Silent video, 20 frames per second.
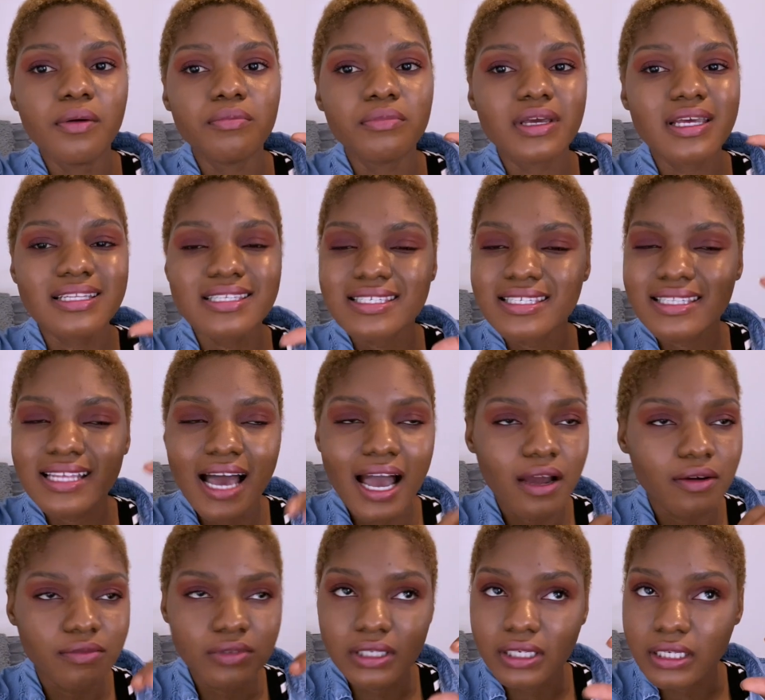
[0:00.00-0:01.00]
It's
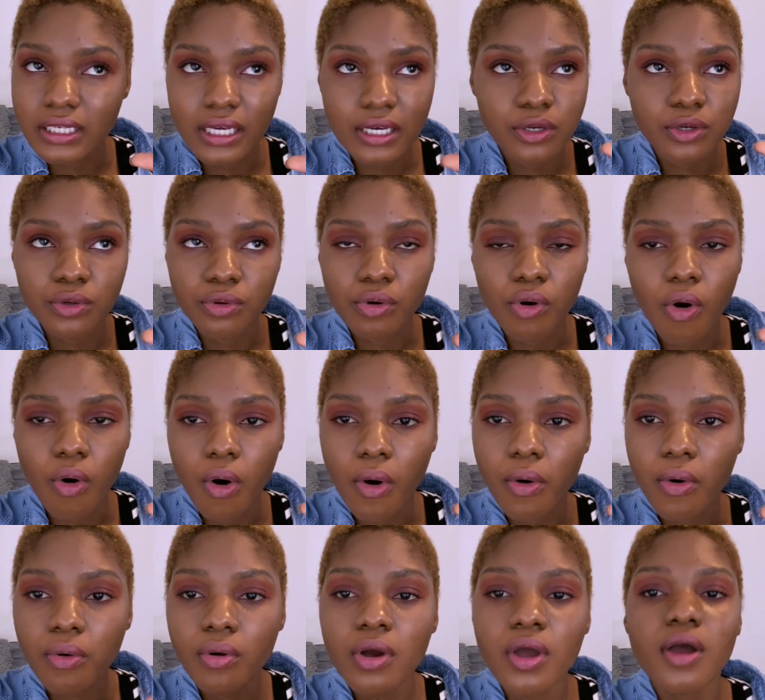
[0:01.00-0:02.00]
not really a
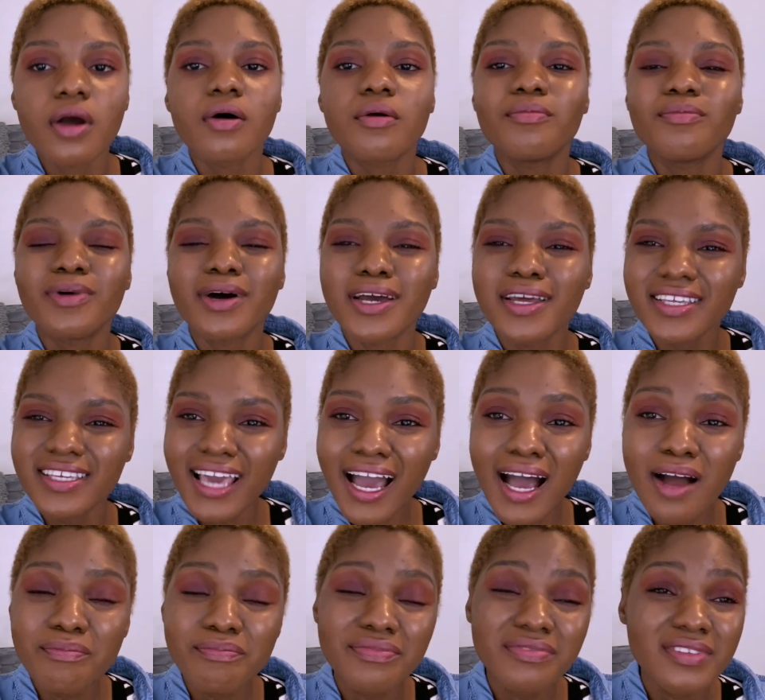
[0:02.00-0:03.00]
cure-all. But
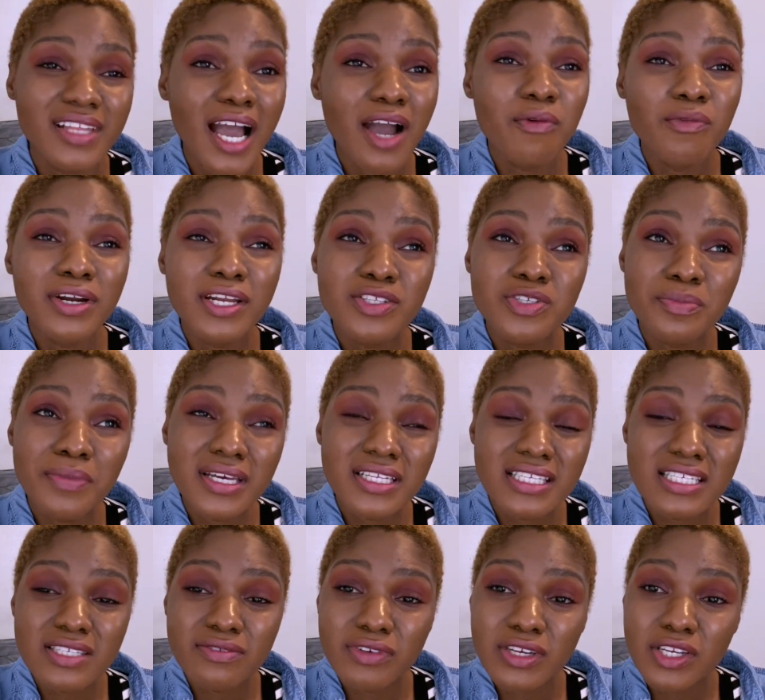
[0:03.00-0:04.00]
yeah, I wanted to make
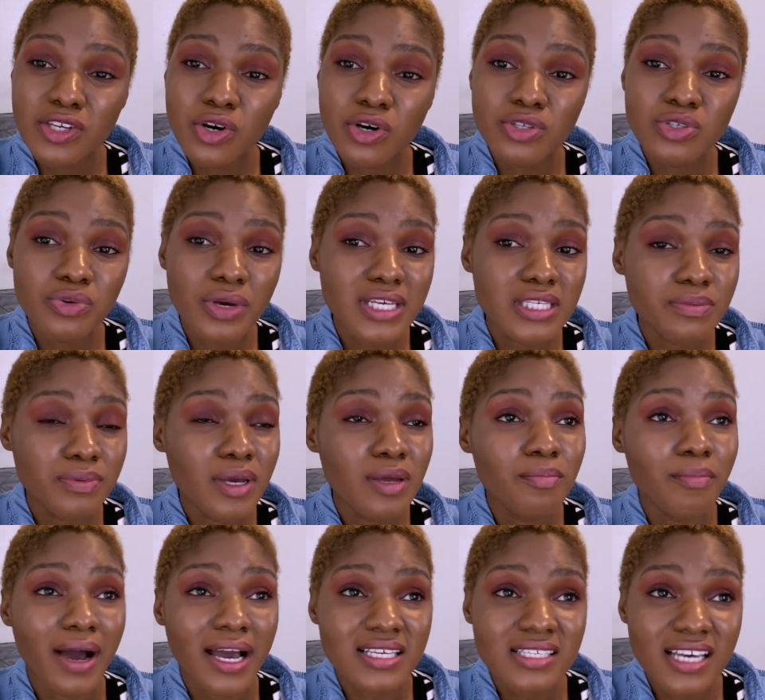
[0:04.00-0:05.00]
this video to
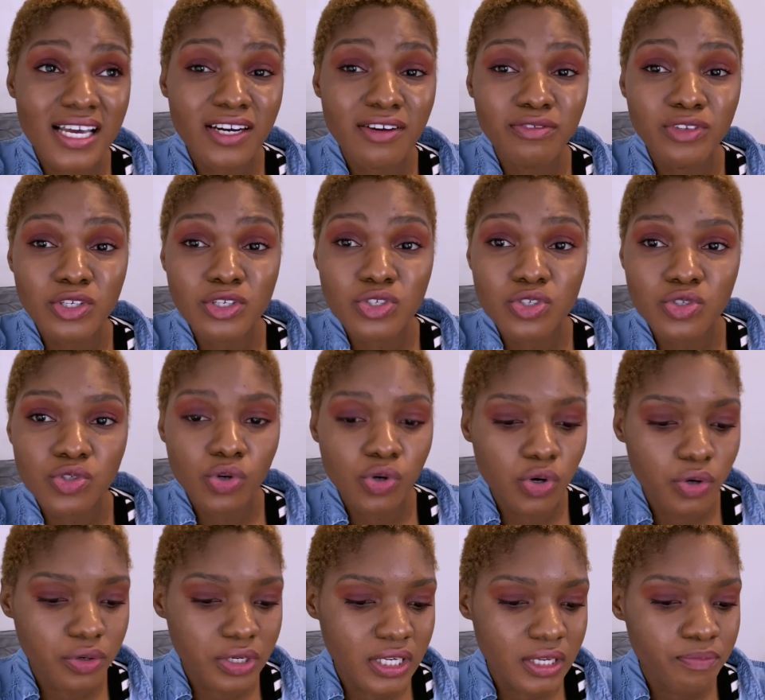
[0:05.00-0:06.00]
explain my side of the
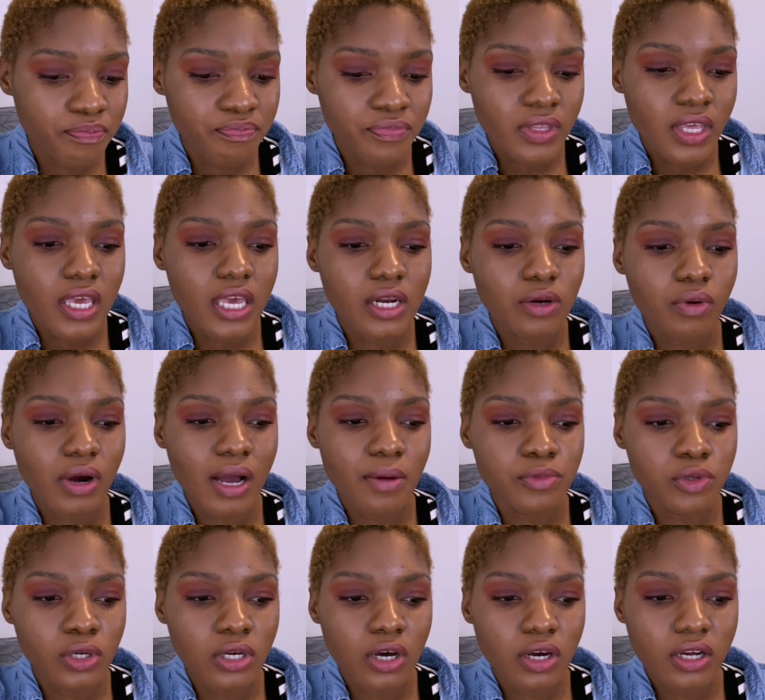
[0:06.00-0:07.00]
story and why I'm
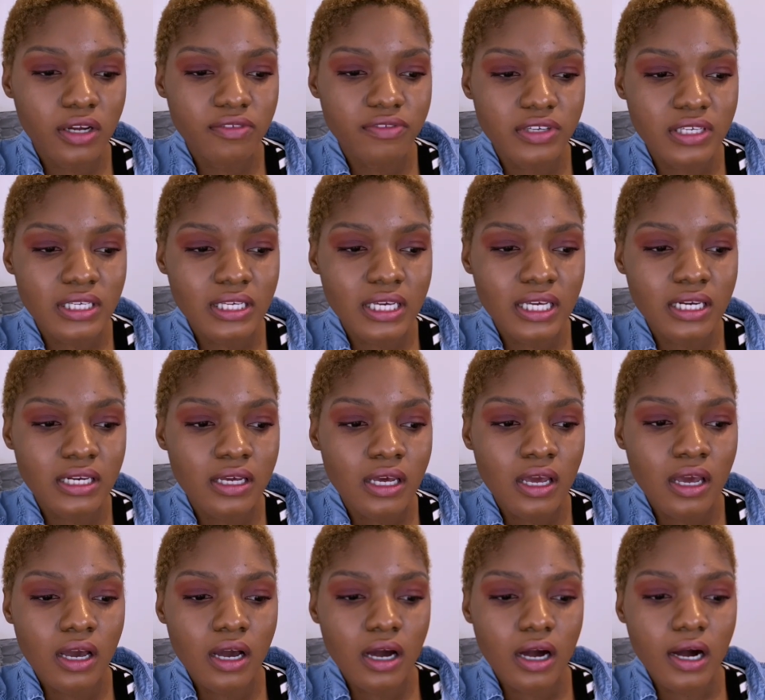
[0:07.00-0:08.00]
no longer vegan.
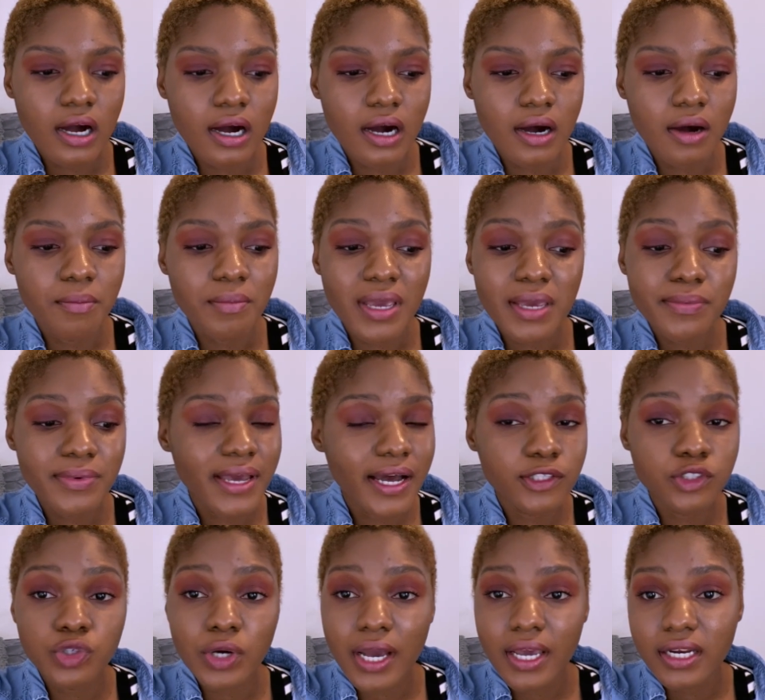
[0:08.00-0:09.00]
Maybe
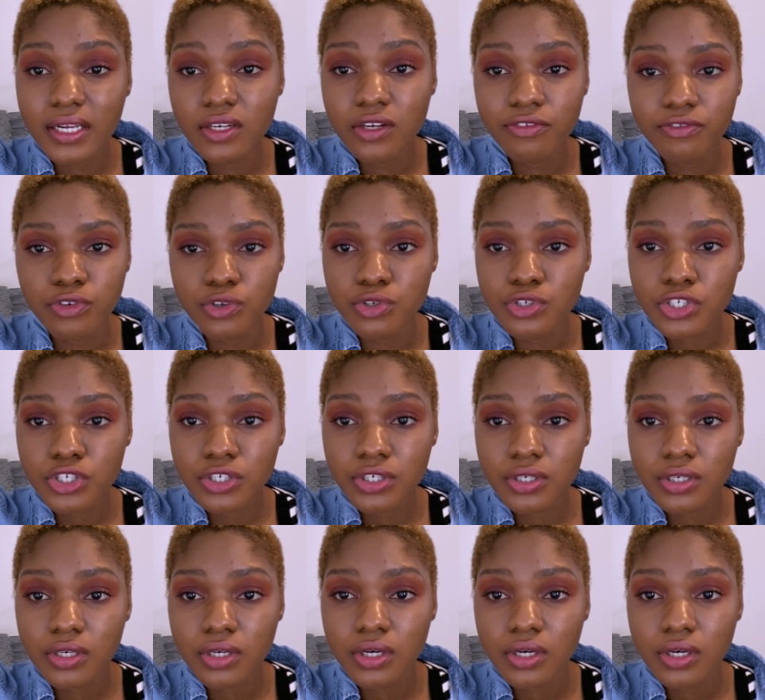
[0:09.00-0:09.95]
I'll try it in the future.